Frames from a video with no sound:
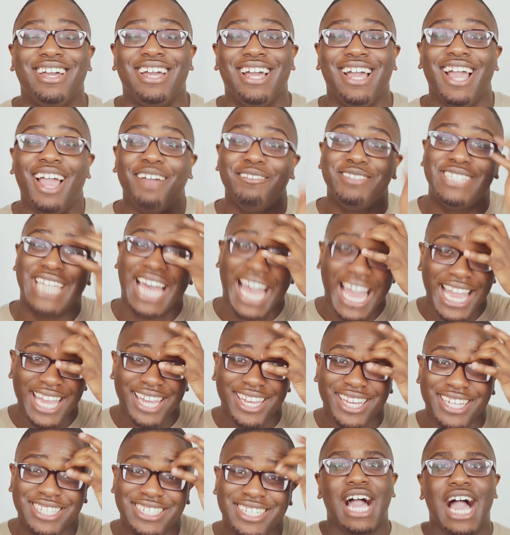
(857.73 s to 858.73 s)
I'm
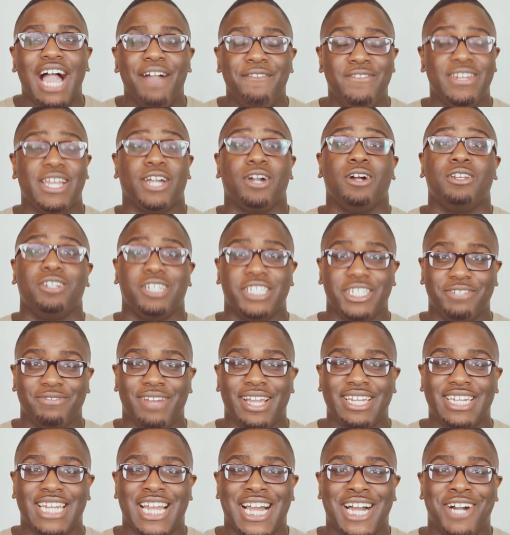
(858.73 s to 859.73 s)
tired. I feel like Oloni
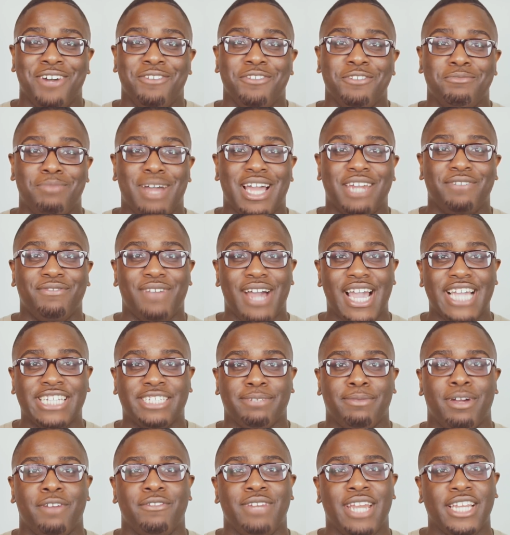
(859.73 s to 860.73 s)
right now with my advice
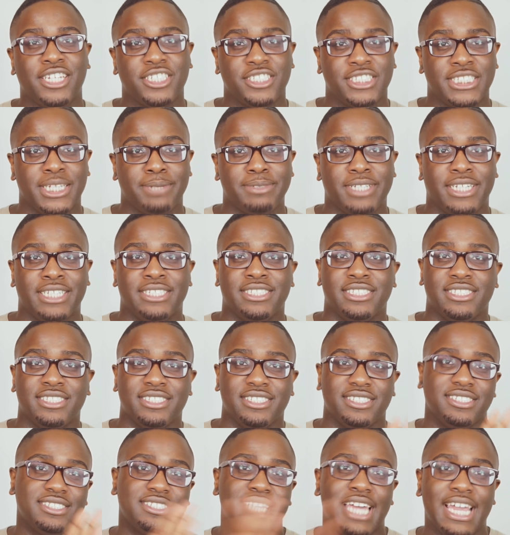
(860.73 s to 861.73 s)
about relationships and
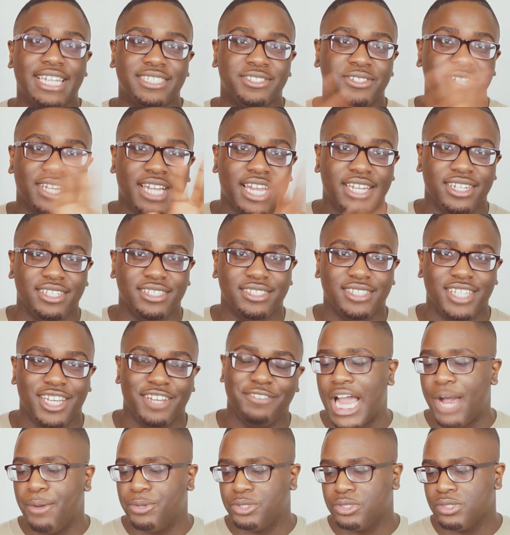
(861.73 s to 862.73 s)
sex and that kind of stuff.
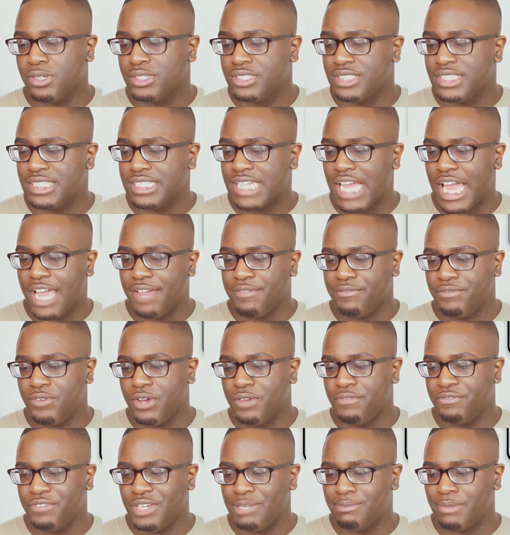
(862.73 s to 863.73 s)
I was talking to this guy for
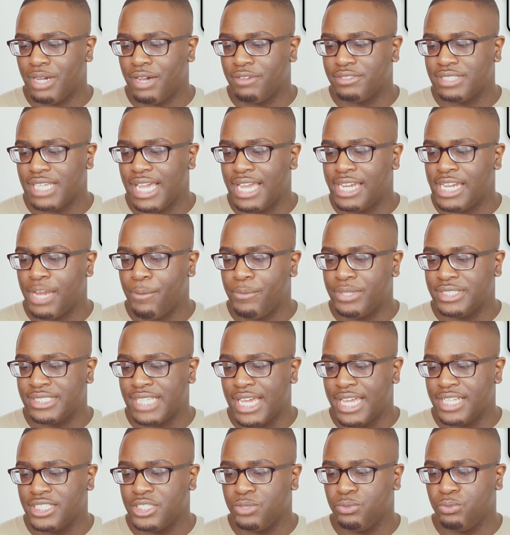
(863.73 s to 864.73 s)
a few months and then we
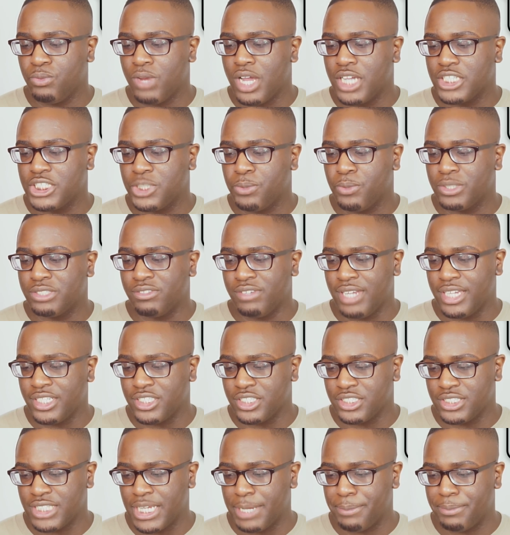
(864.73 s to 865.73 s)
decided to work towards a
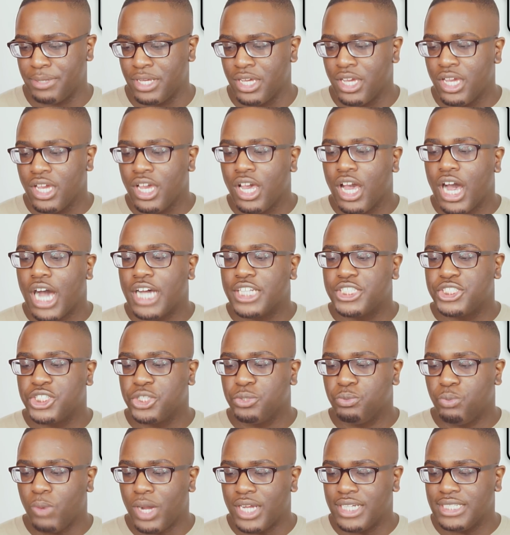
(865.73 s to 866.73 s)
relationship.
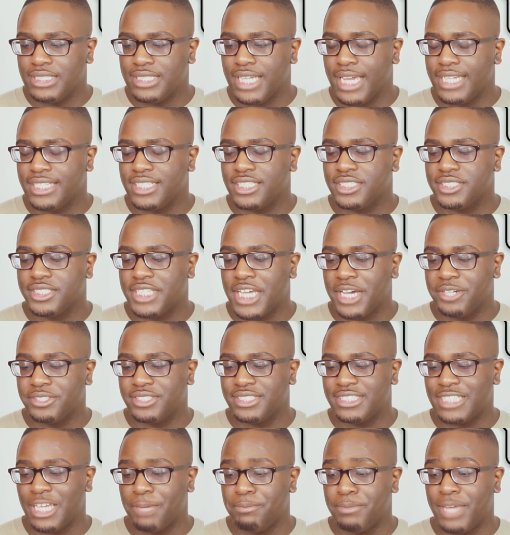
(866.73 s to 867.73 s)
Until one day this girl
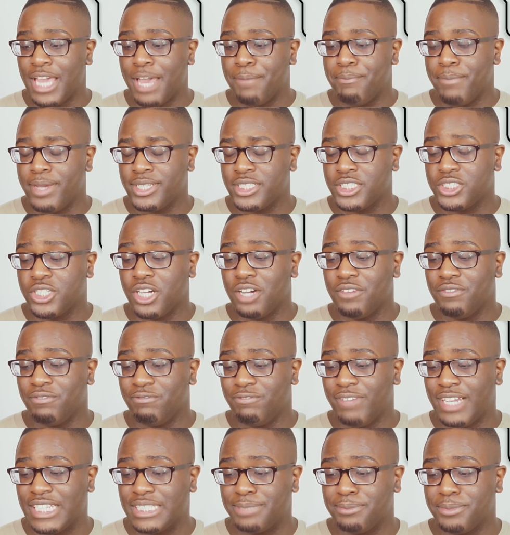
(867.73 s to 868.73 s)
sent me a message on
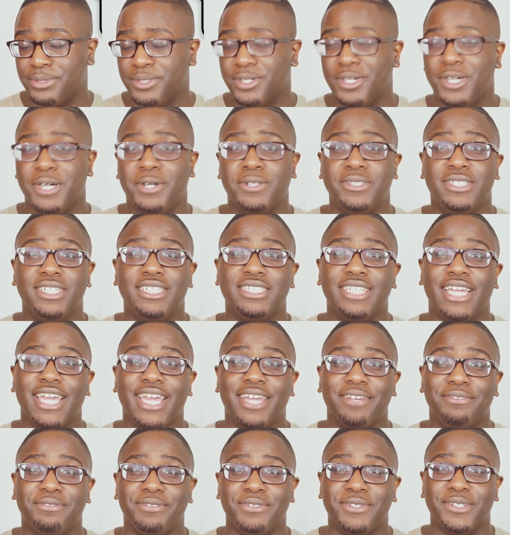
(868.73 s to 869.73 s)
Facebook. Oh, these
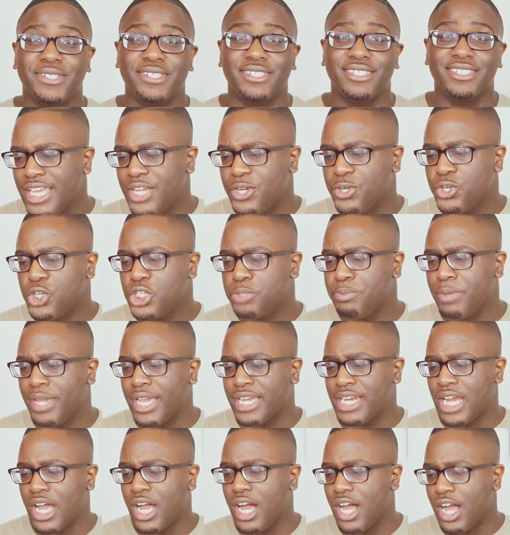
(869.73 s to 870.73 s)
herefuls. He called me
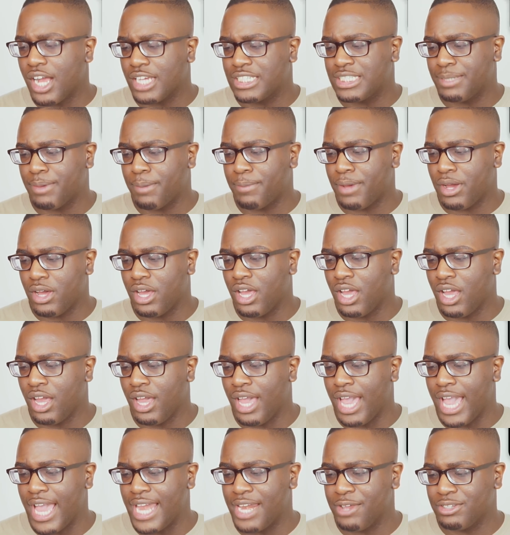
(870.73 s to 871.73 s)
and I asked him about
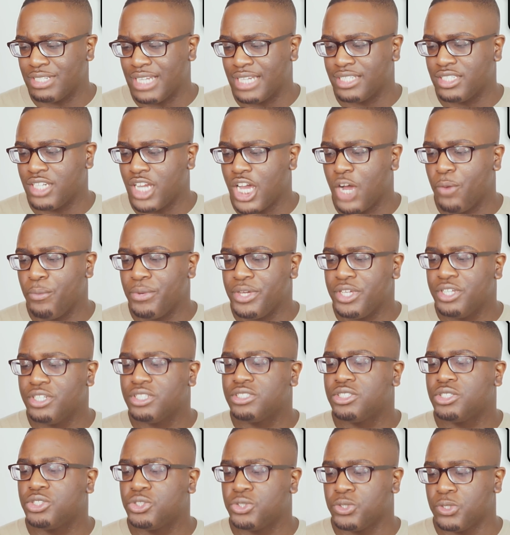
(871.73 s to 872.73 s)
her and he was like, no, we
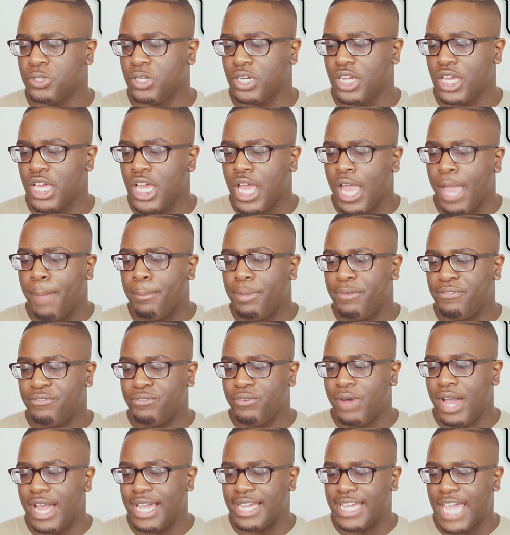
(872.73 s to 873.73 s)
used to talk
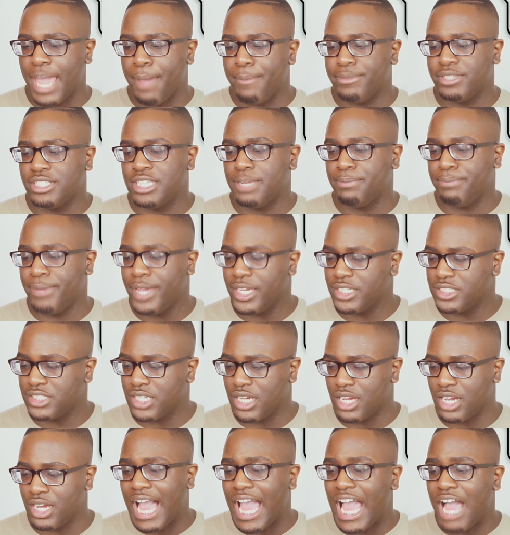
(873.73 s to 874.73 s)
before I came to the
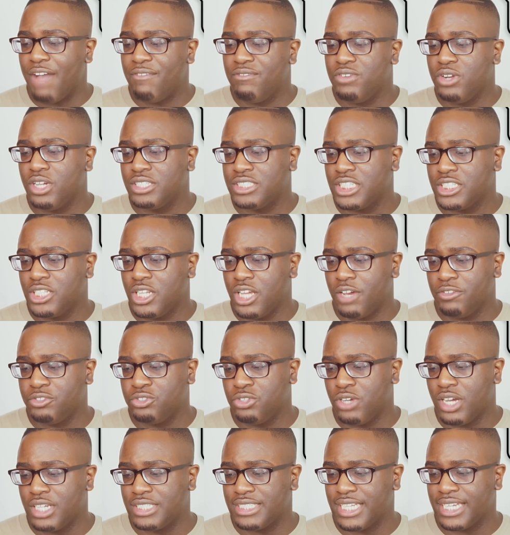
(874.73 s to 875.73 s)
picture. I have lost a lot of
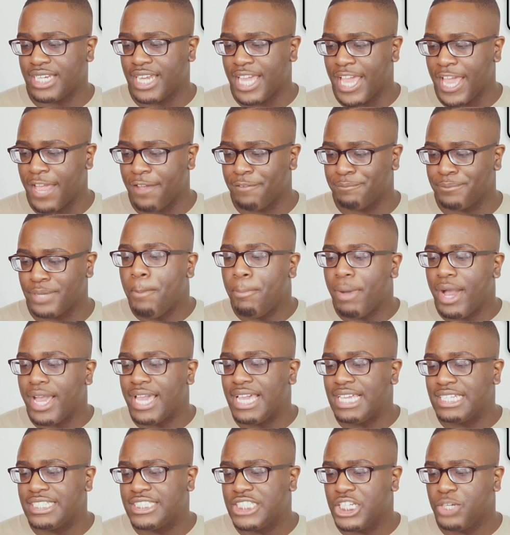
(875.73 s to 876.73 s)
trust in him, but
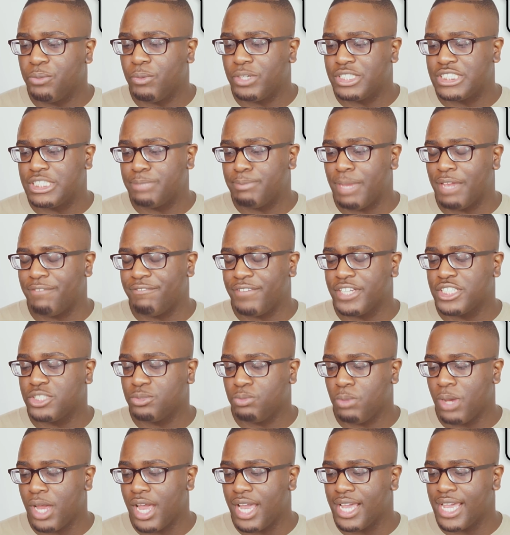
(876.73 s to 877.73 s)
he still wants to make things
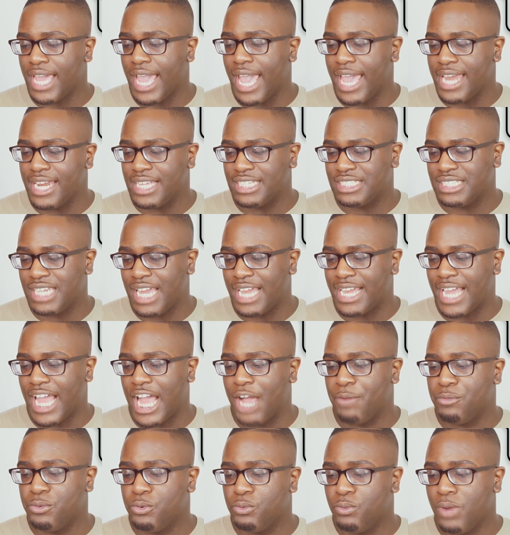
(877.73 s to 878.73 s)
work and he's like,
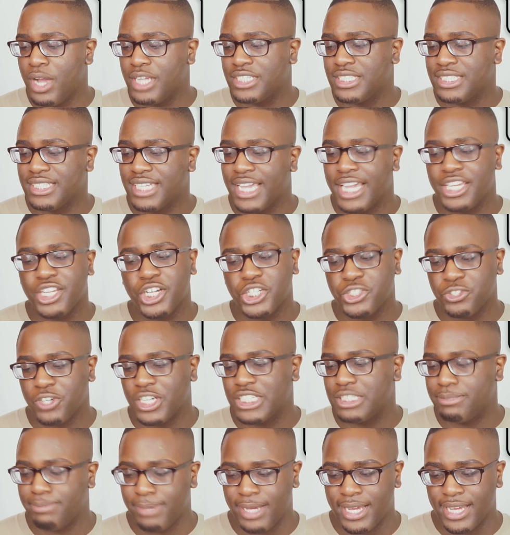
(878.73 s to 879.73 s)
I will work to gain your
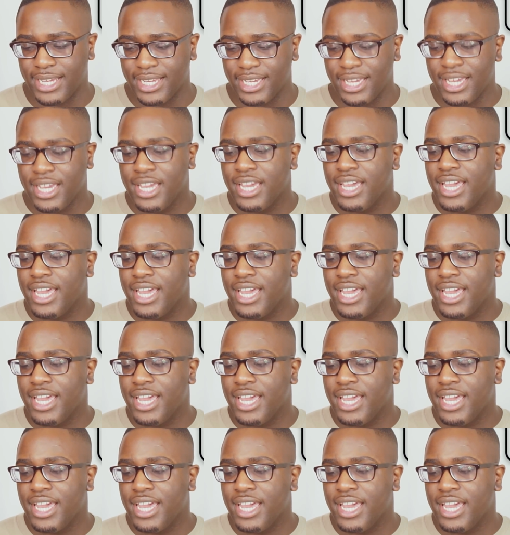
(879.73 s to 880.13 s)
trust back.